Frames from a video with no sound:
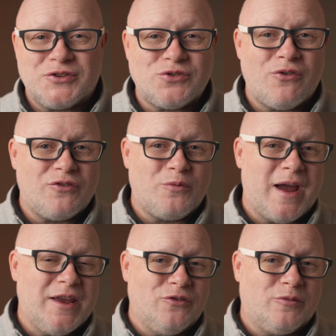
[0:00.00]
store
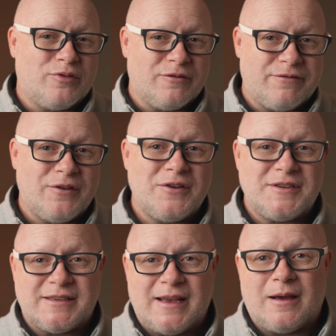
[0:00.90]
away your preferred
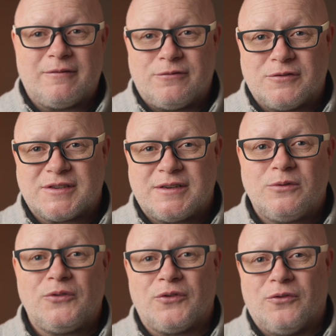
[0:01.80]
setup for
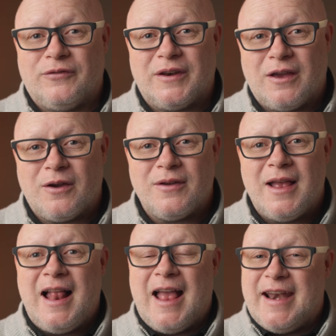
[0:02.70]
stills or video
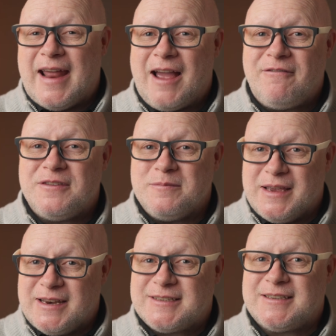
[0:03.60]
and have them
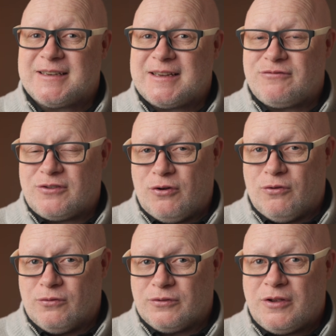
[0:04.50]
instantly
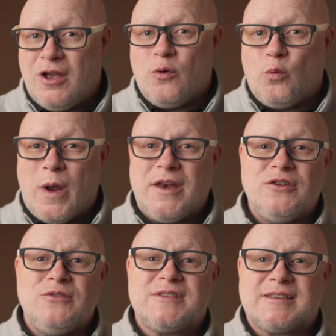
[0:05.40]
recalled when
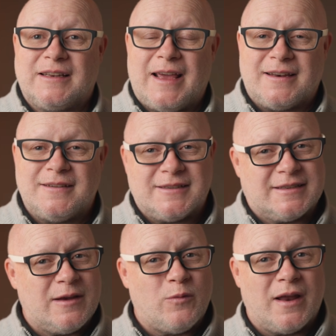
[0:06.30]
you select
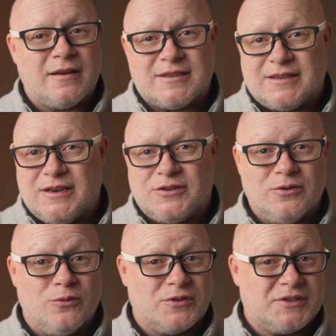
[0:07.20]
C1,
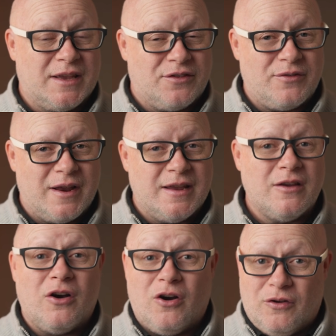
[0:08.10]
C2 or C3
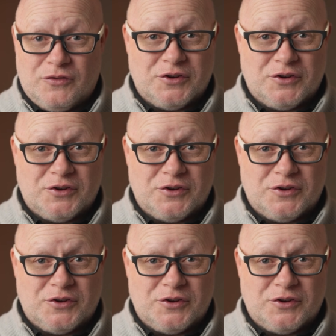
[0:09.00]
on the